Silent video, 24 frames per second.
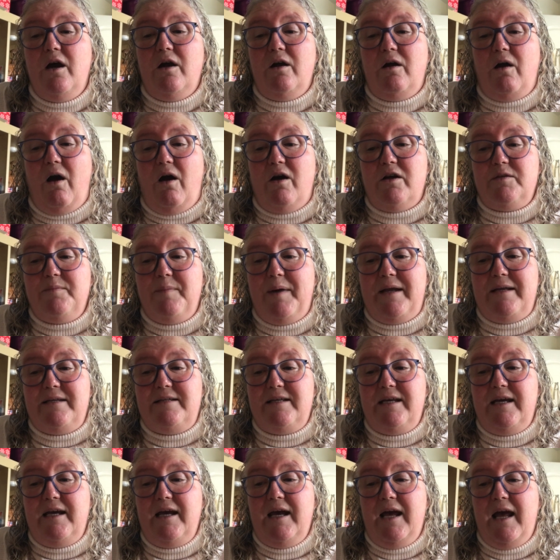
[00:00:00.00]

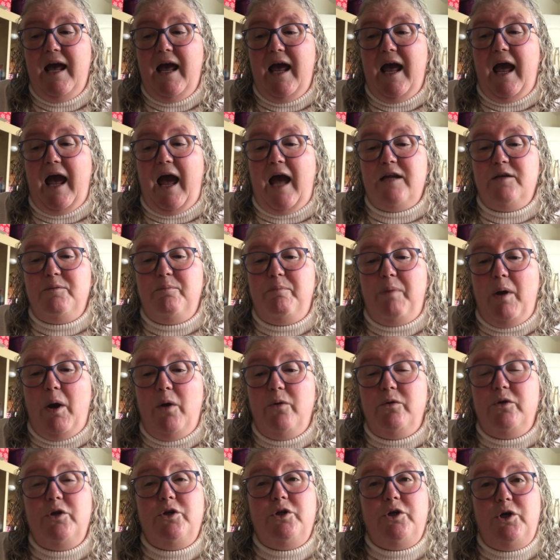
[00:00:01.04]
cartomancy and
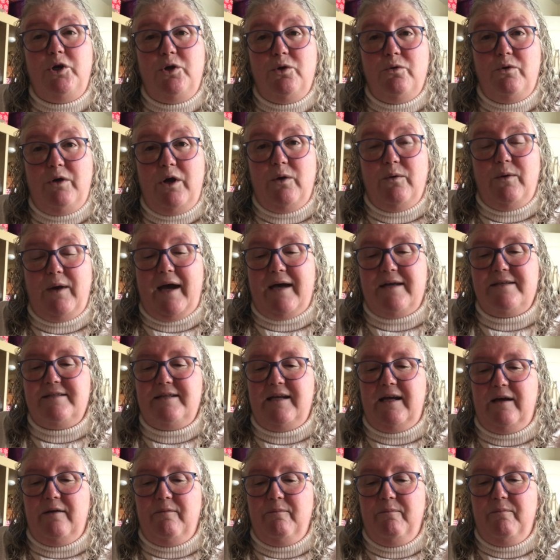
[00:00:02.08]
bone and curio
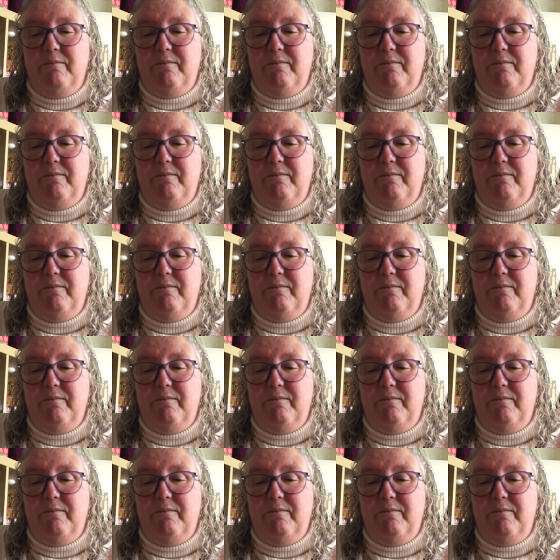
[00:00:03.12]
casting.